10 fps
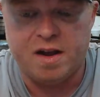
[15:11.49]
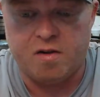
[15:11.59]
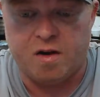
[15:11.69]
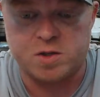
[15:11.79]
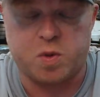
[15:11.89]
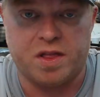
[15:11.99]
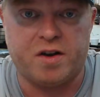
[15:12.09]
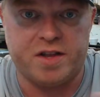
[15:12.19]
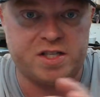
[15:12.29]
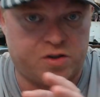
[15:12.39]
or else we're
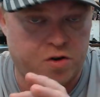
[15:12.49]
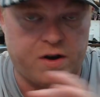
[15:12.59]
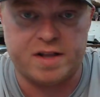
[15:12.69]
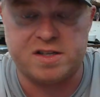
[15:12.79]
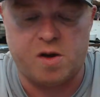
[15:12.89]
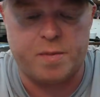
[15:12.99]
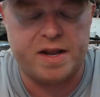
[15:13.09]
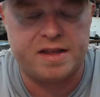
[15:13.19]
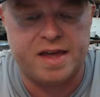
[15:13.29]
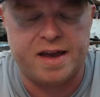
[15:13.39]
literally screwed on so
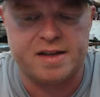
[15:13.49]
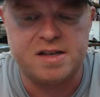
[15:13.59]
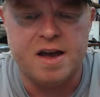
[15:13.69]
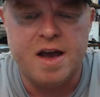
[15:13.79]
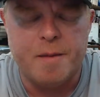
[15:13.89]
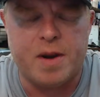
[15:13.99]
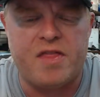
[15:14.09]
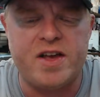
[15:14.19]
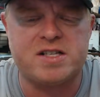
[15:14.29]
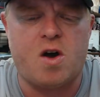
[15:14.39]
many things. But I
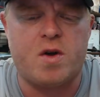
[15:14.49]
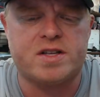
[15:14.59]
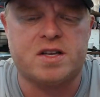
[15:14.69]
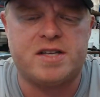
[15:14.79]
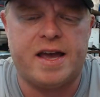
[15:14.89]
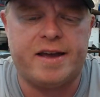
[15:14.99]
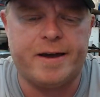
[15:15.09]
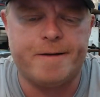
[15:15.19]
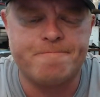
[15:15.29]
think SCOTUS will take it.